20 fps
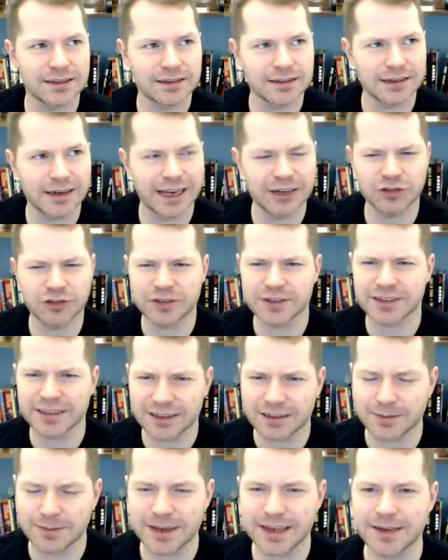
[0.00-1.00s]

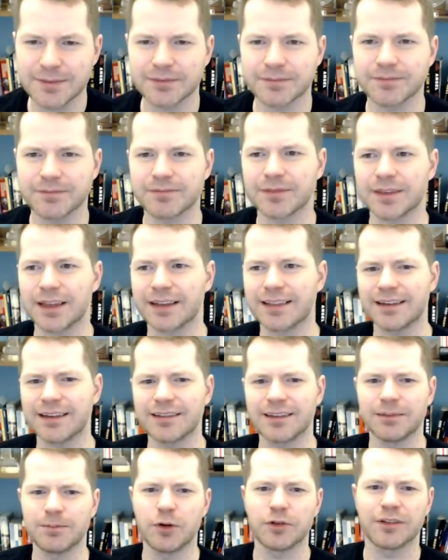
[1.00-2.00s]
interesting to me. Like
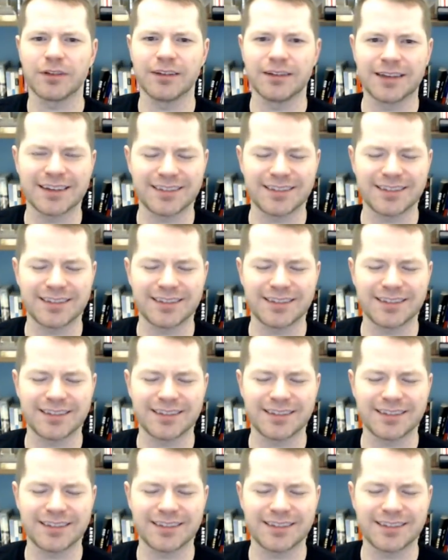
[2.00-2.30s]
that's the most